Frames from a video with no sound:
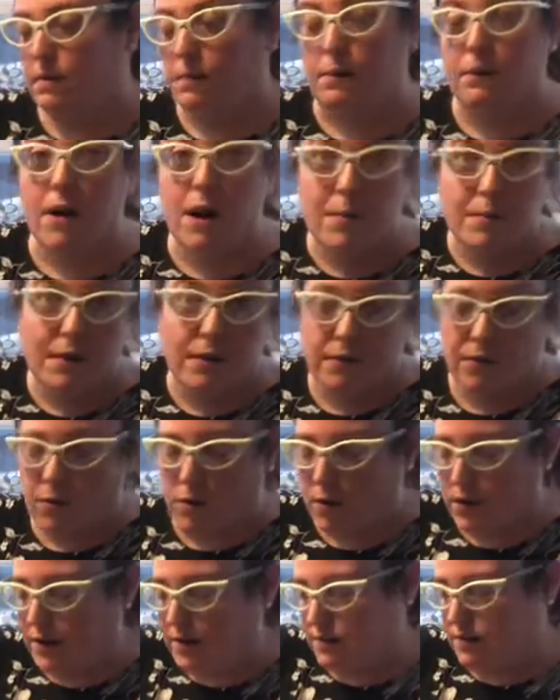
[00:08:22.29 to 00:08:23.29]
I'm coming
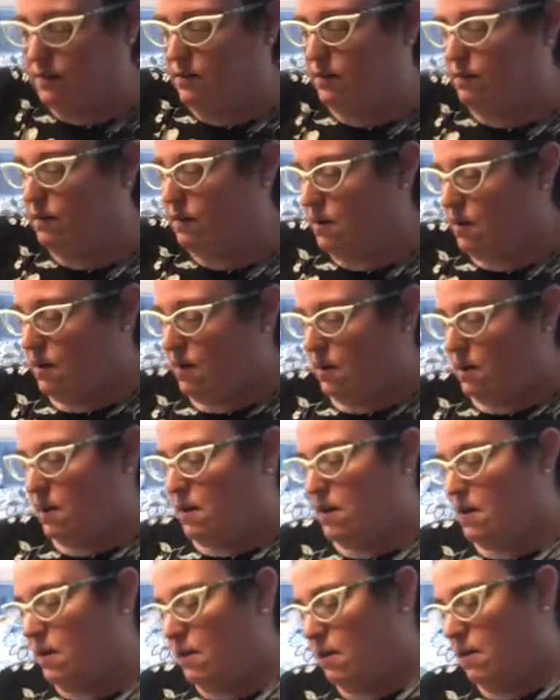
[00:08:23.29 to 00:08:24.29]
for it.
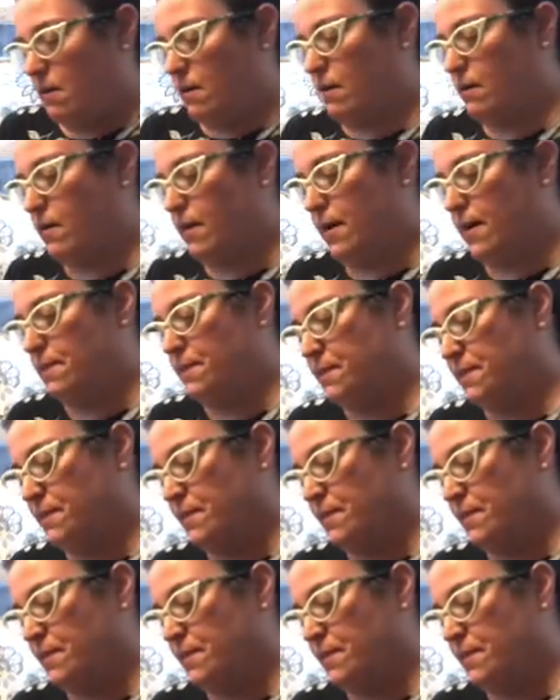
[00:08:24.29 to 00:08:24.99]
Okay,